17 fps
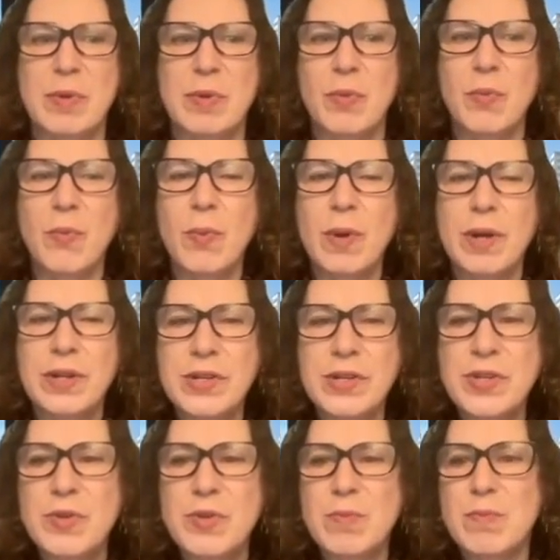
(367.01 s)
But what are
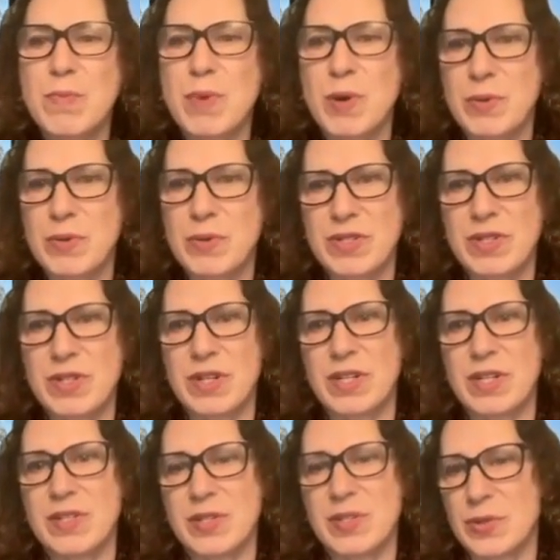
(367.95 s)
you most
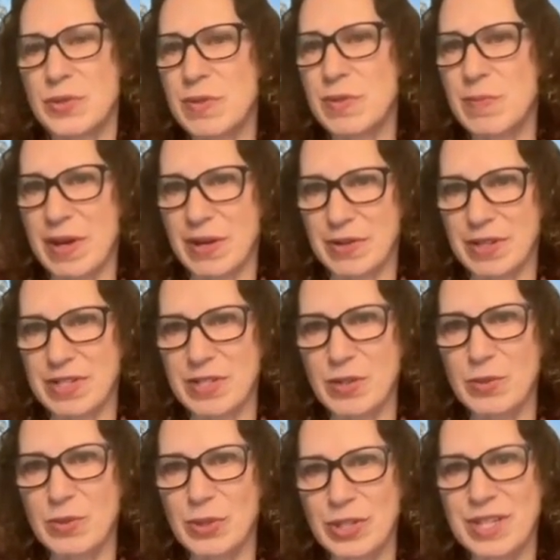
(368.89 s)
concerned about
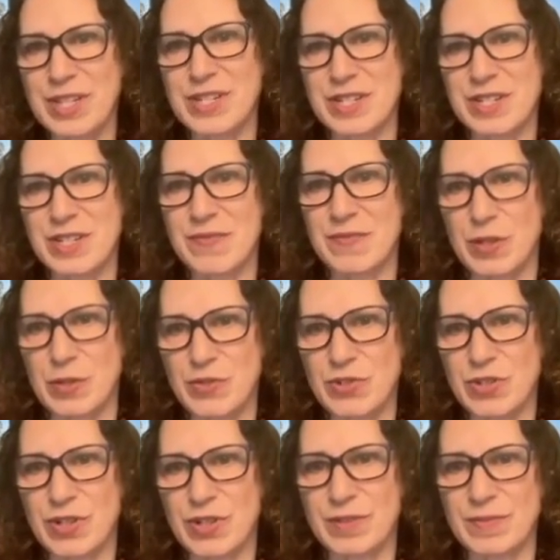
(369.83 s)
as you look into the
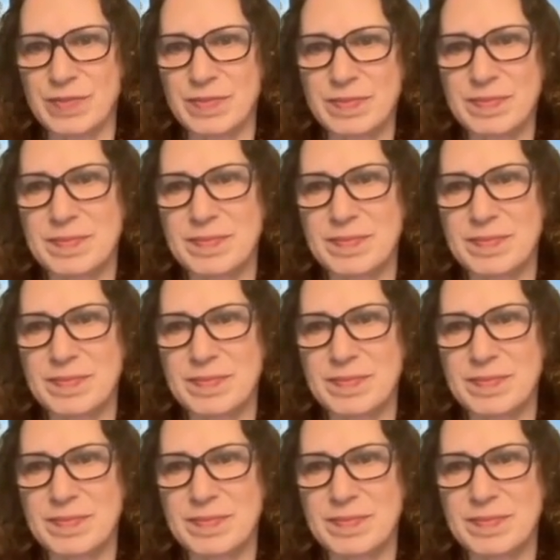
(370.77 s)
future?